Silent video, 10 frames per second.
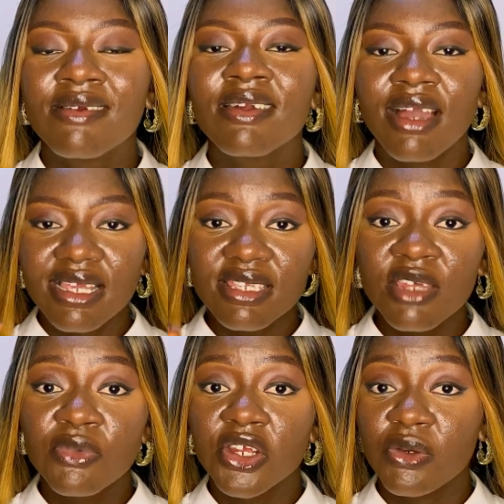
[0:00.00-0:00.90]
Aside
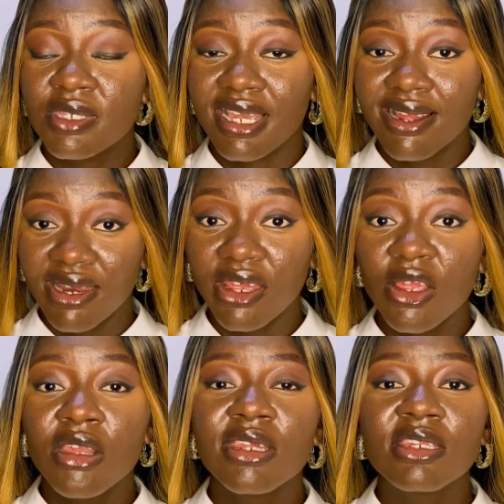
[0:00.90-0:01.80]
being crisp and clear,
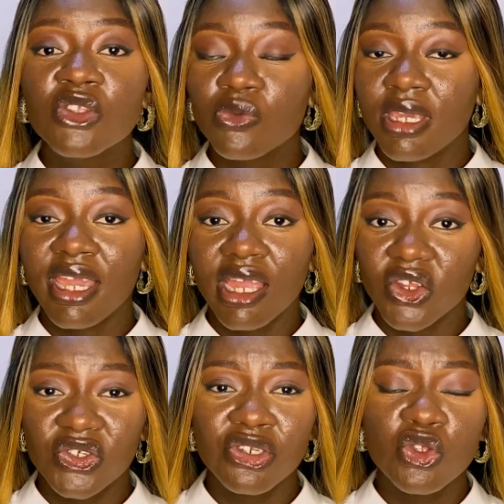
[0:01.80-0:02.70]
it needs to be eye-catching.
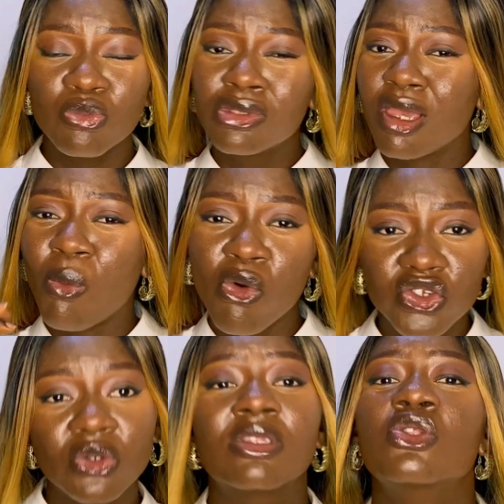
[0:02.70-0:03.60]
You need to put emotion
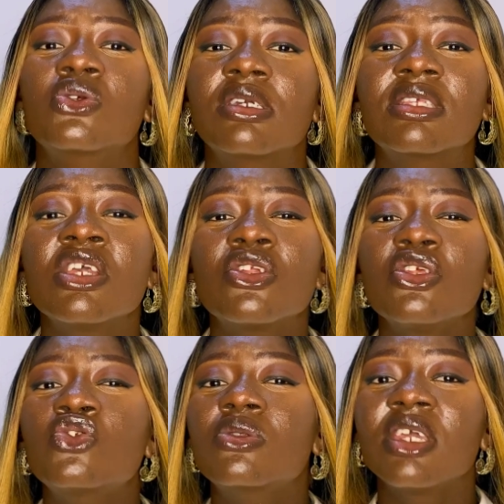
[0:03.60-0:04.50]
into it. You need
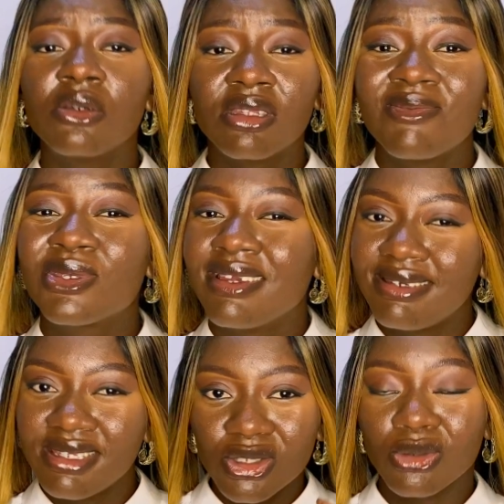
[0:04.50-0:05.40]
to take your time to
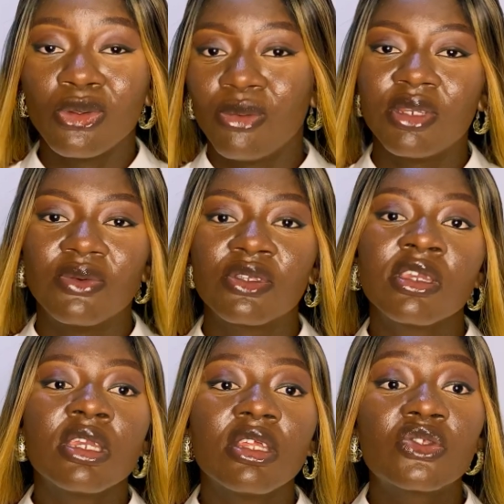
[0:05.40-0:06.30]
edit your thumbnails.
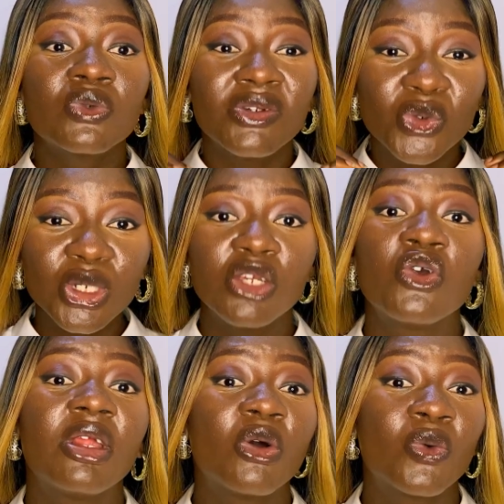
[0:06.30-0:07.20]
It will really go a
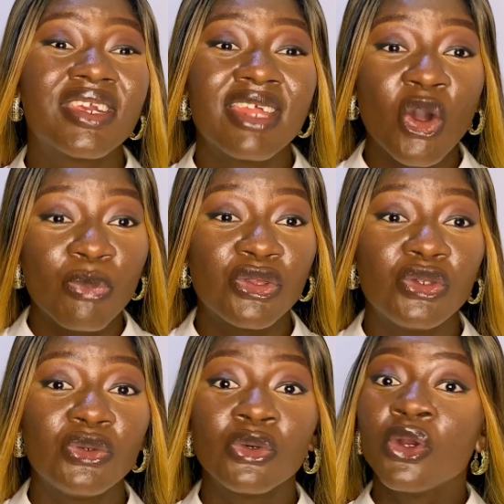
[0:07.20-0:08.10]
long way in helping
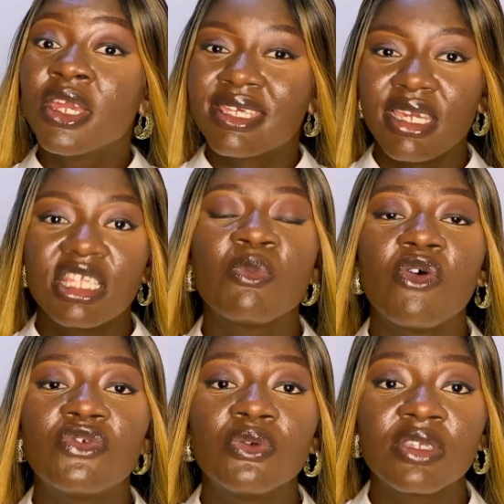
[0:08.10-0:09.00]
you get more
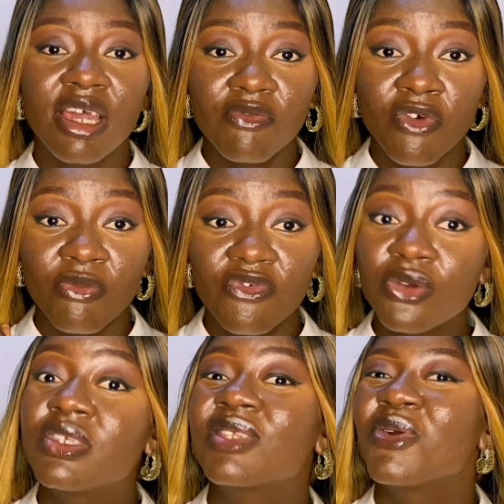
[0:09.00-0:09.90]
views, and from views
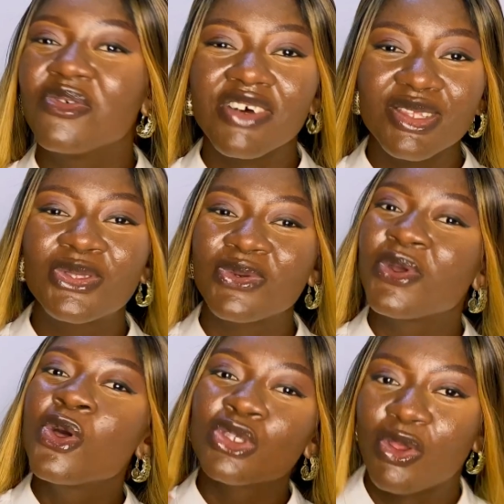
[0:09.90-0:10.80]
it converts to
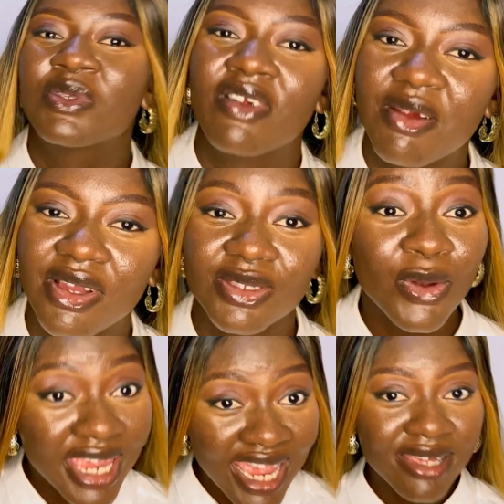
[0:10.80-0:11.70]
subscribers.
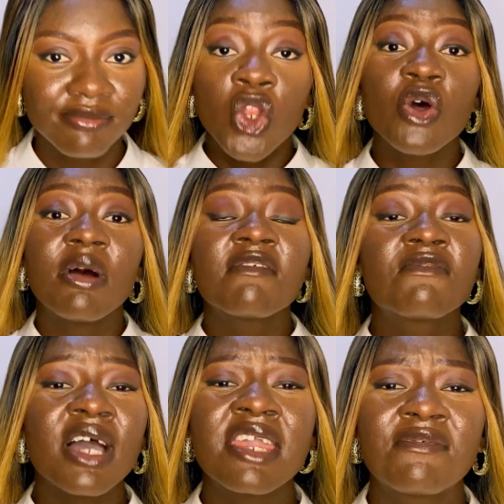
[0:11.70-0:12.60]
Okay. Number
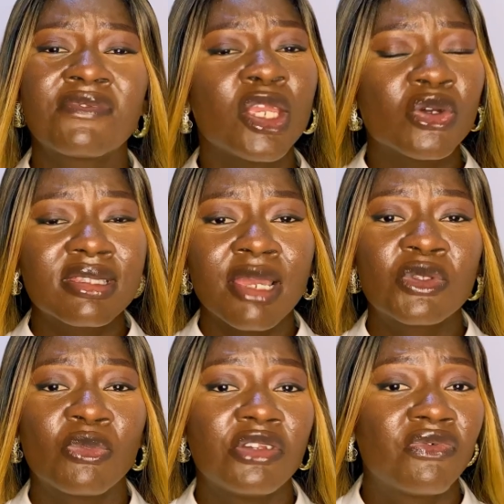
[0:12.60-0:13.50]
5, take your time to
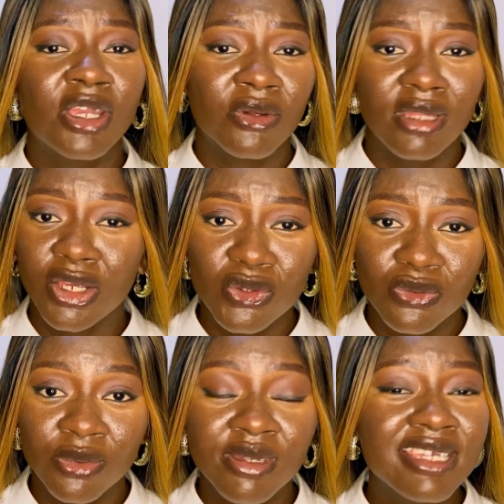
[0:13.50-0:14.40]
modify your title.
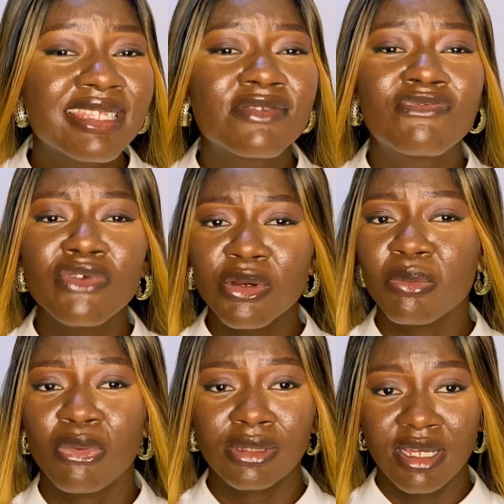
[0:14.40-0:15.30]
It is very
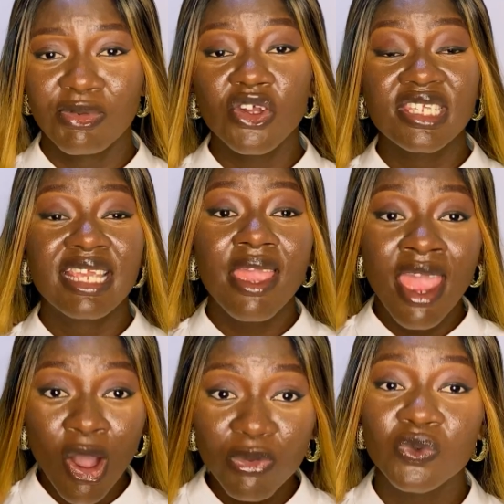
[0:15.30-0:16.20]
important, because it
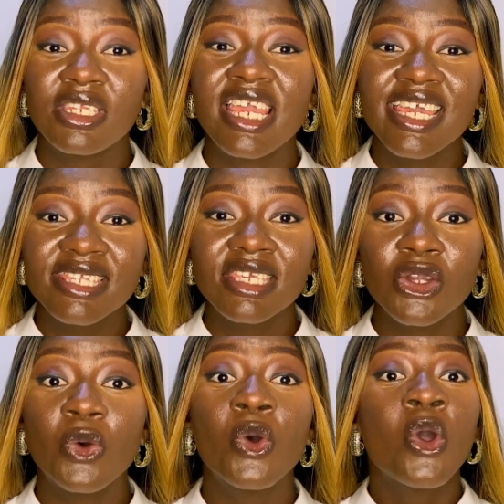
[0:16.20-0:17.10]
helps with the
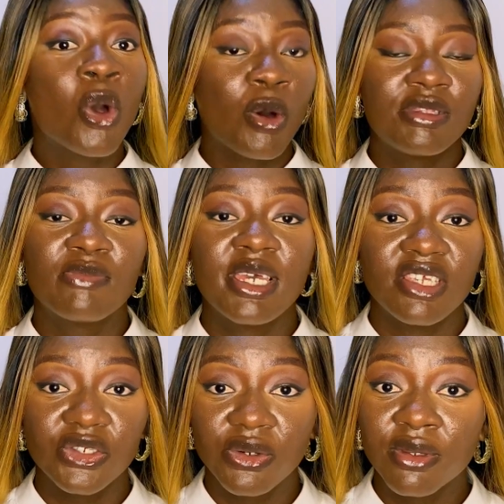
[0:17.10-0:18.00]
SEO
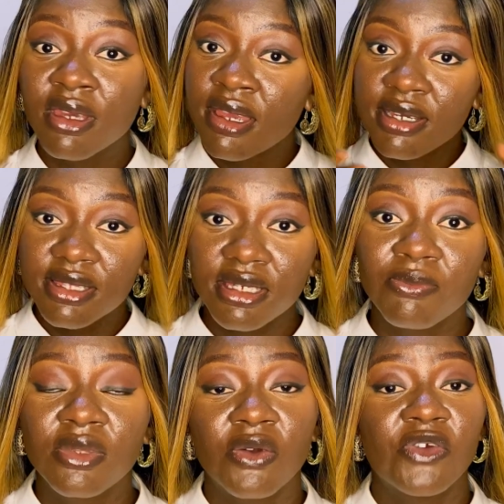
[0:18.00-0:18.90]
optimization thing
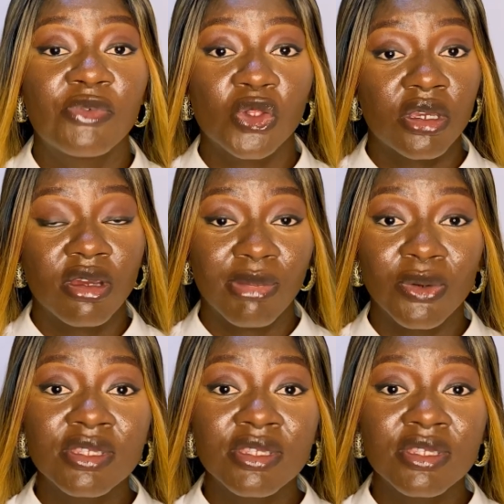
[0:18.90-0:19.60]
that we've been talking about.